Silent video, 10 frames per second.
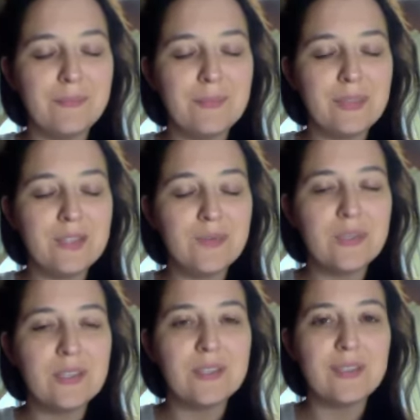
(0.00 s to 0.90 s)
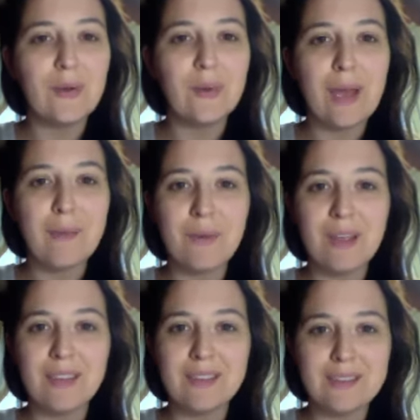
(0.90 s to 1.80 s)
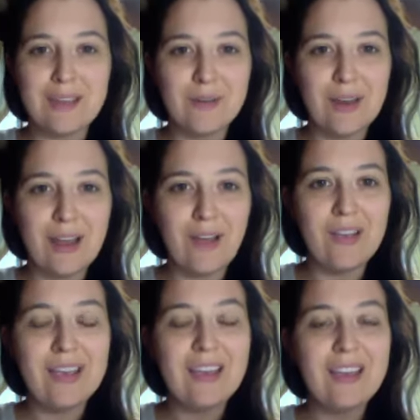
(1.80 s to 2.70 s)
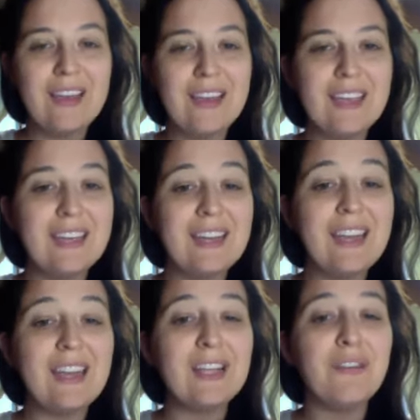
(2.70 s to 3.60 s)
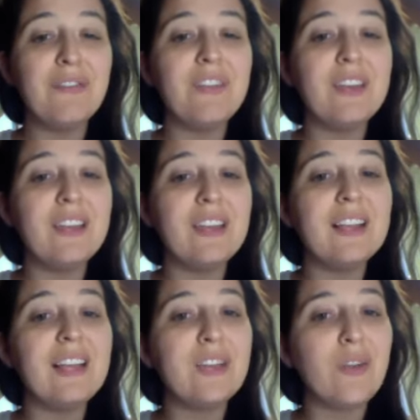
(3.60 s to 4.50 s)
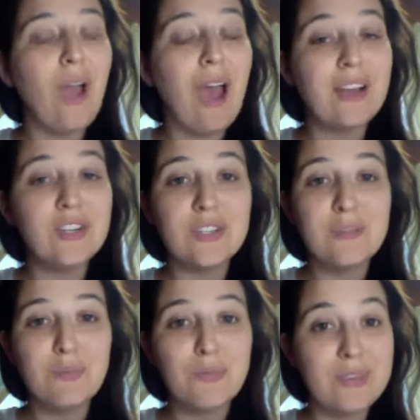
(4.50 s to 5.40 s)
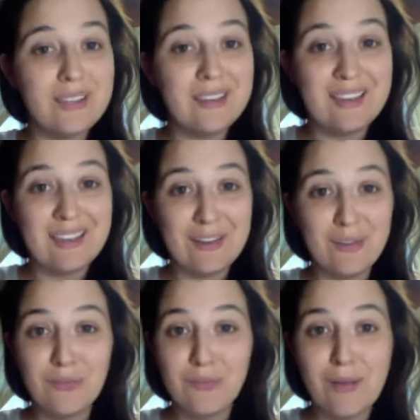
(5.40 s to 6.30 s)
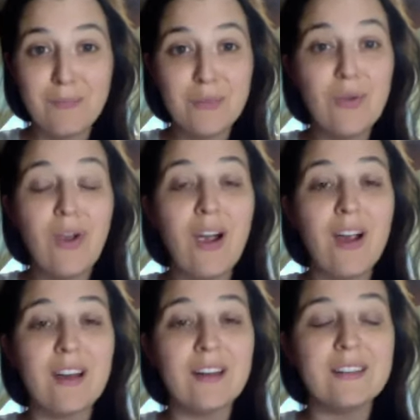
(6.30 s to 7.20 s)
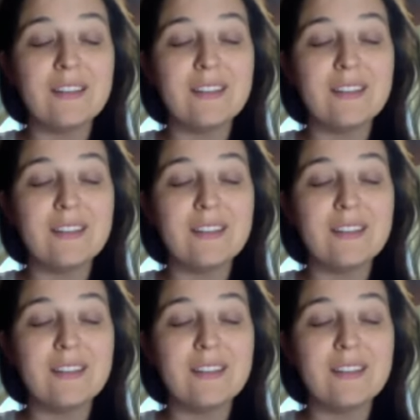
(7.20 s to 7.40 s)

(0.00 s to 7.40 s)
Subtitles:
Let's really slow that breath down now. Inhaling, feeling like you're actually breathing in from your heart,